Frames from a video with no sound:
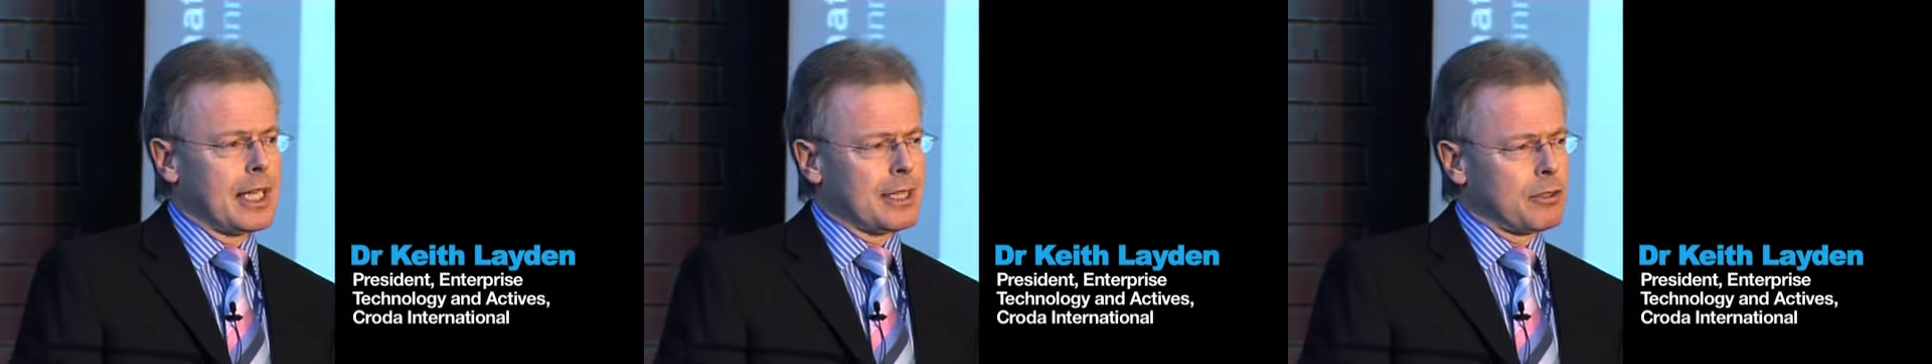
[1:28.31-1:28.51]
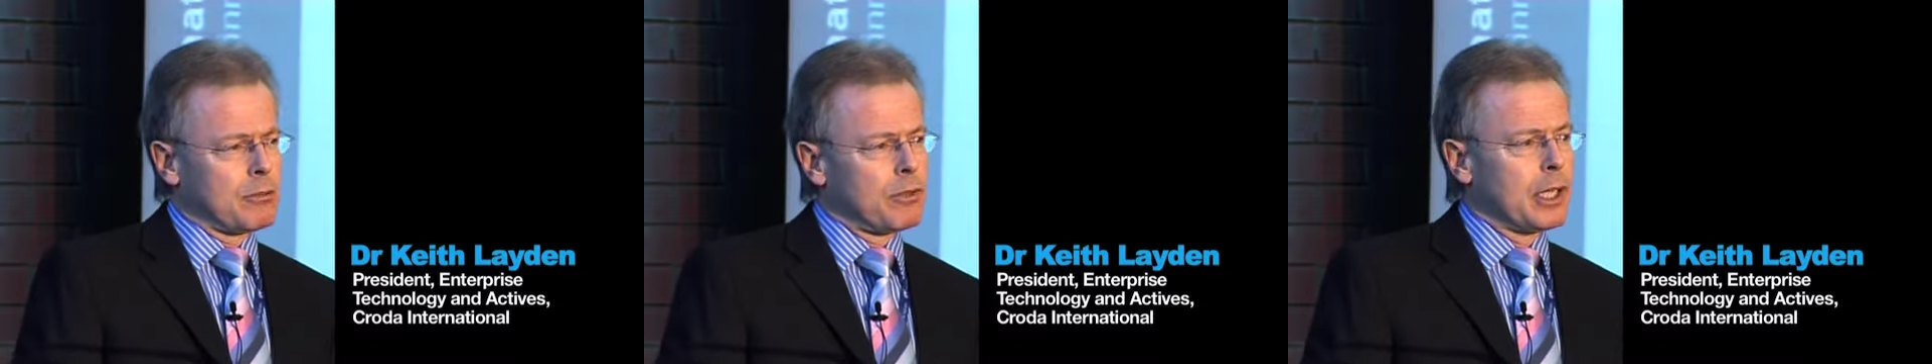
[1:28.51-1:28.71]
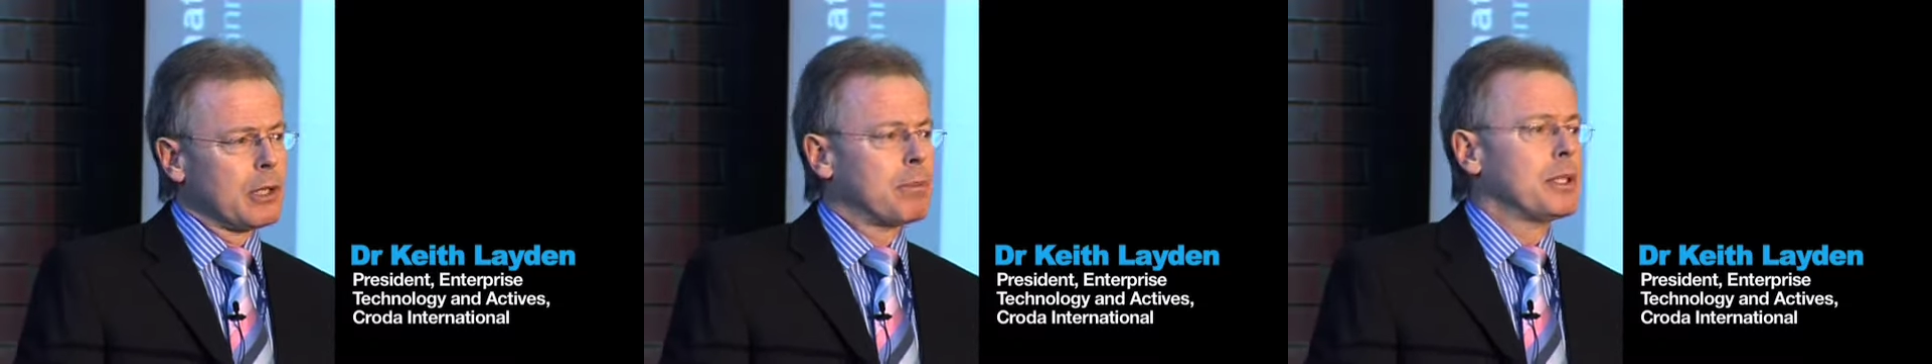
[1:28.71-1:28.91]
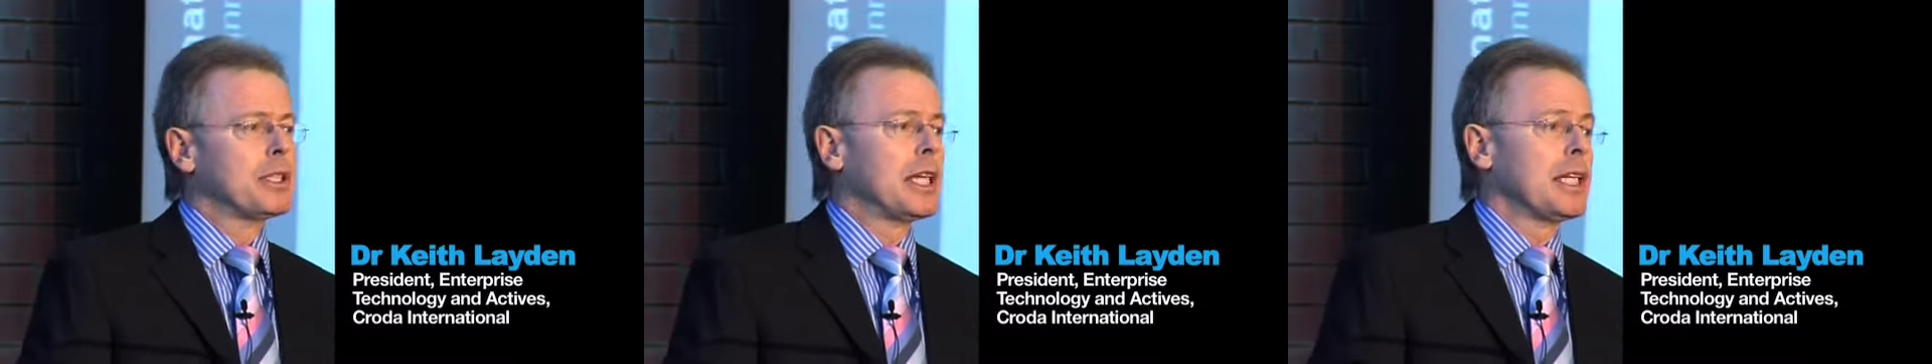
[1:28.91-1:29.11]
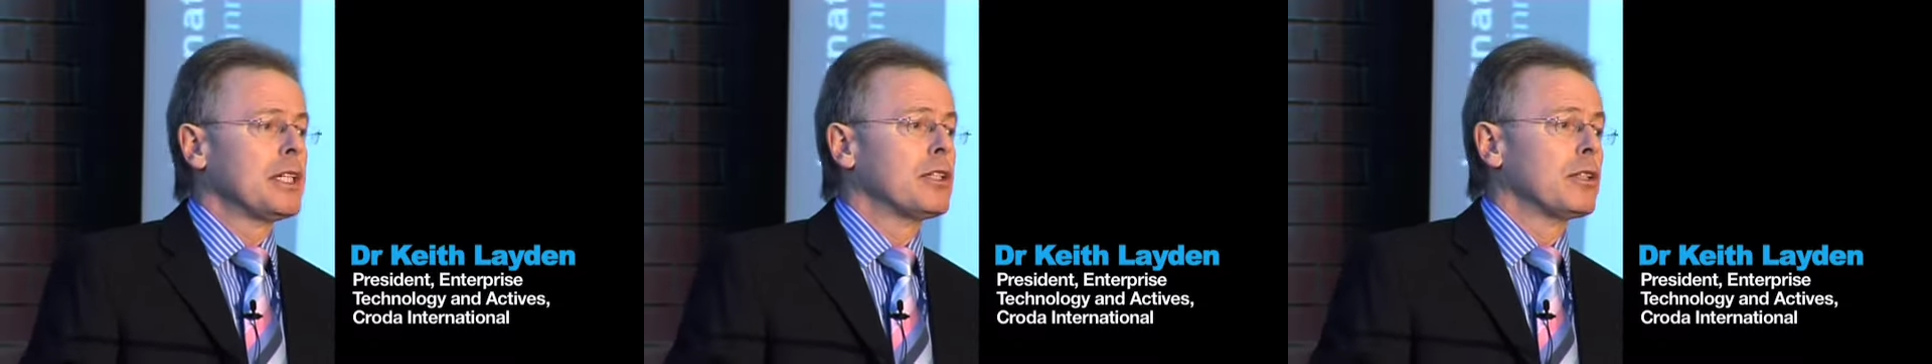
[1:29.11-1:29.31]
has a real
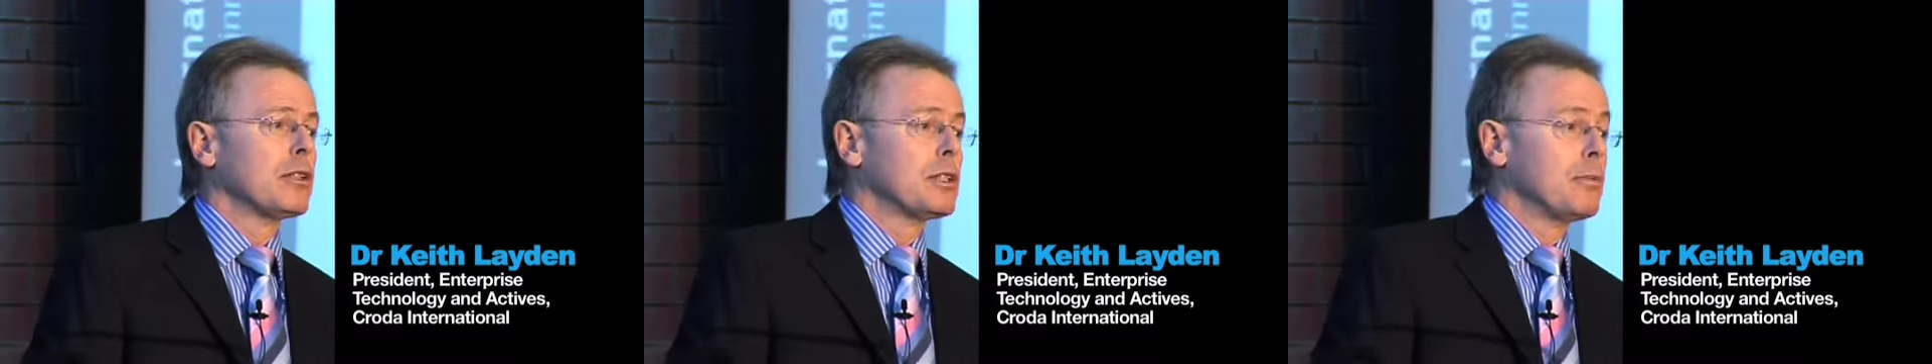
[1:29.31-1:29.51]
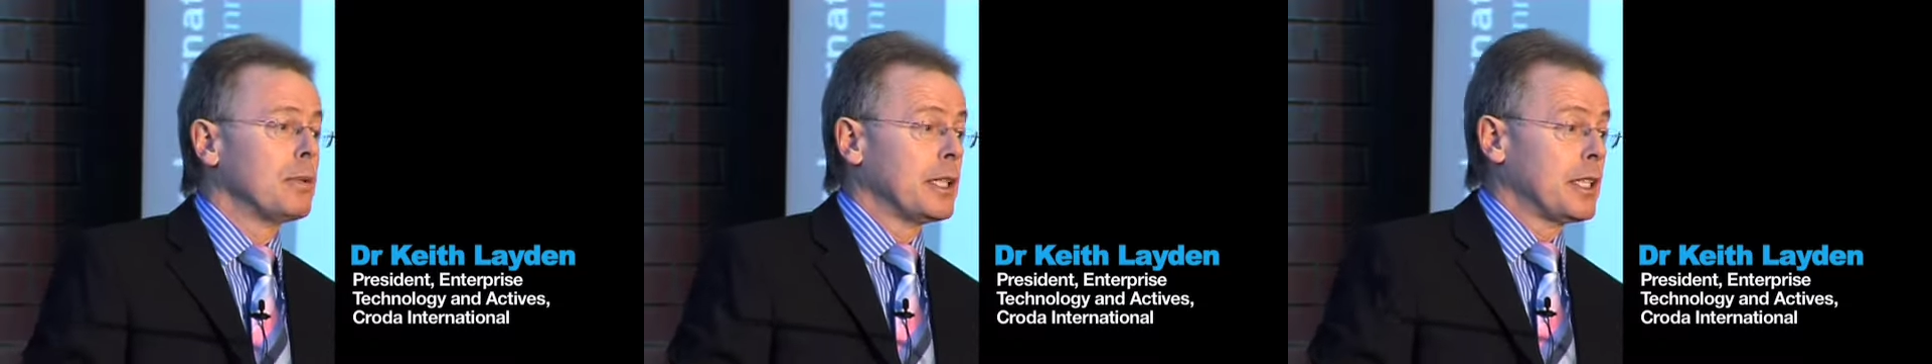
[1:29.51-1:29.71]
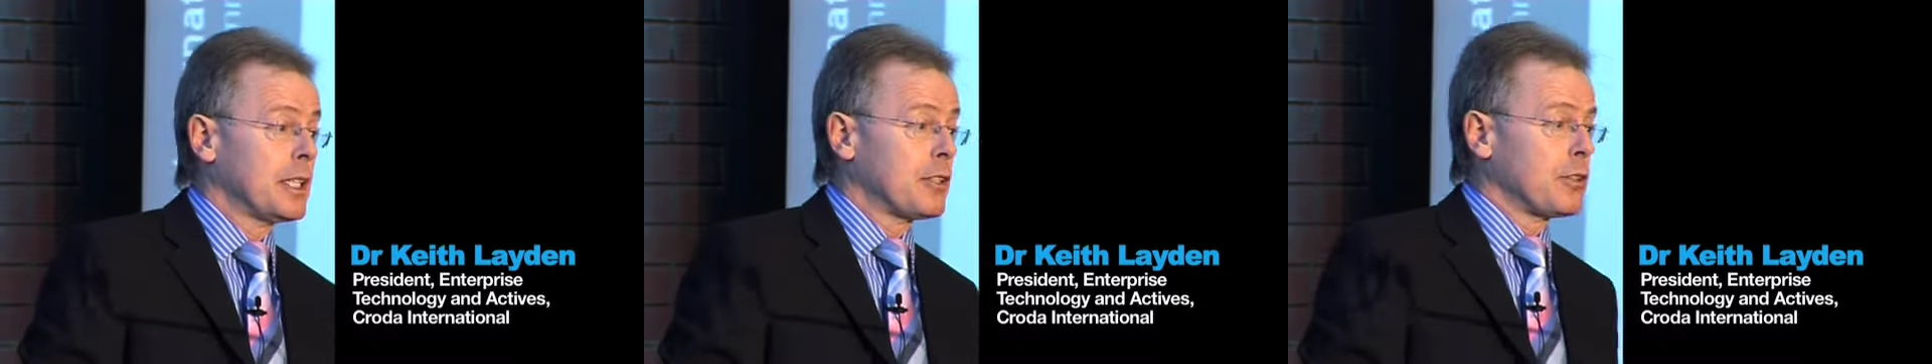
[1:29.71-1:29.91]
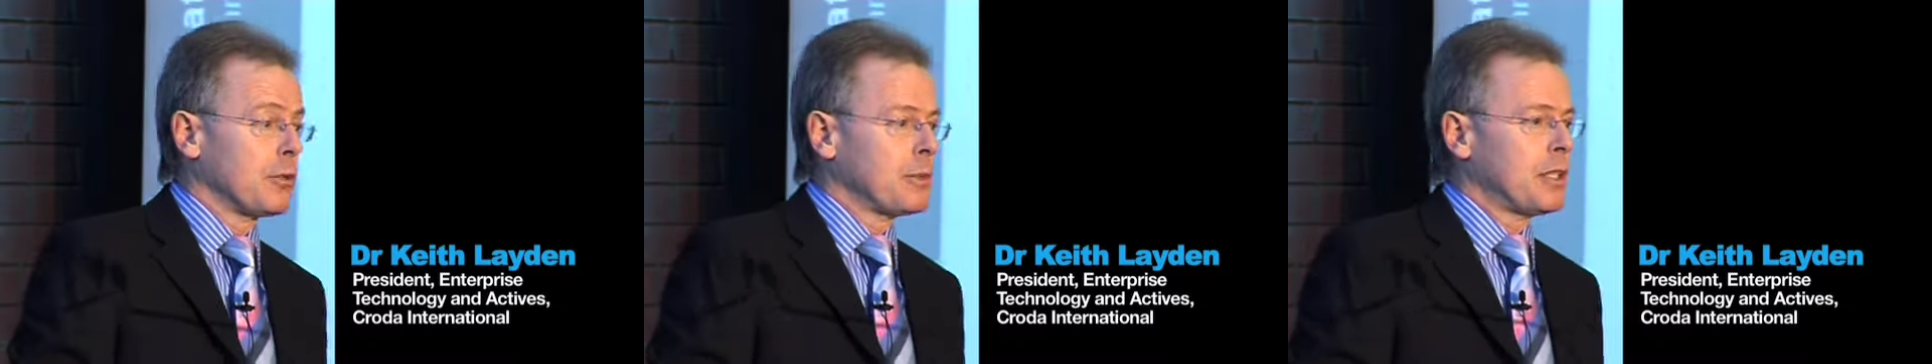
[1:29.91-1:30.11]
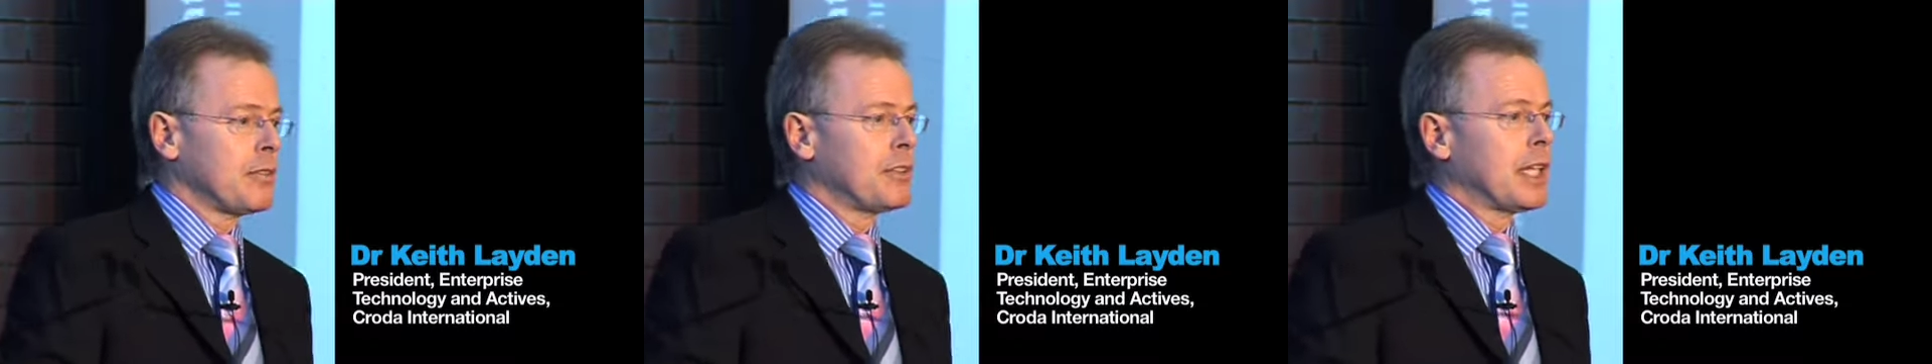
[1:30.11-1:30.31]
potential to be a
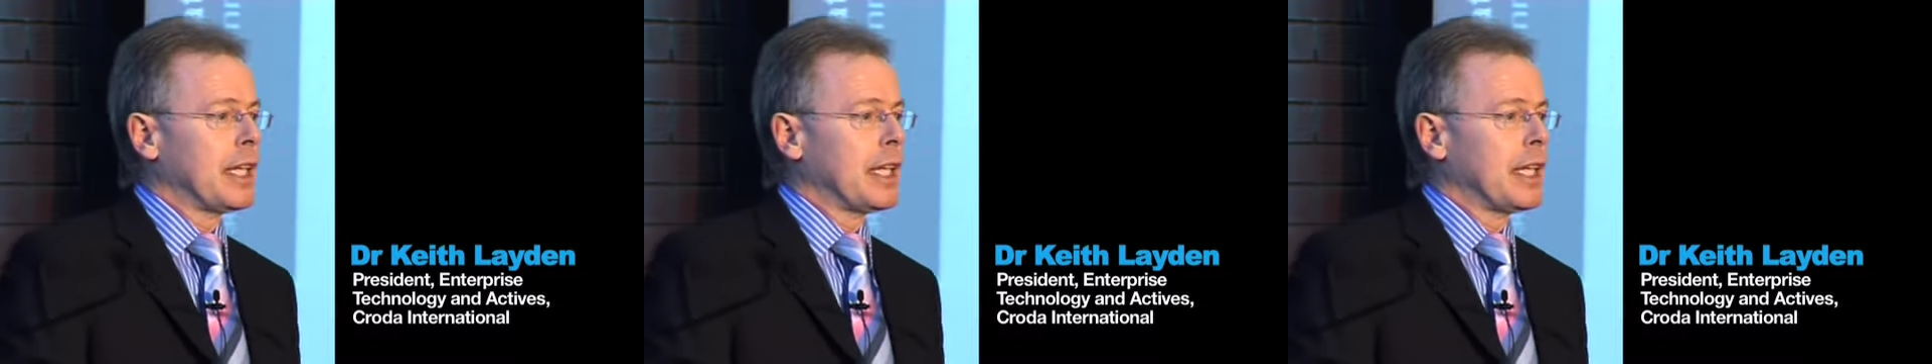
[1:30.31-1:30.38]
disruptive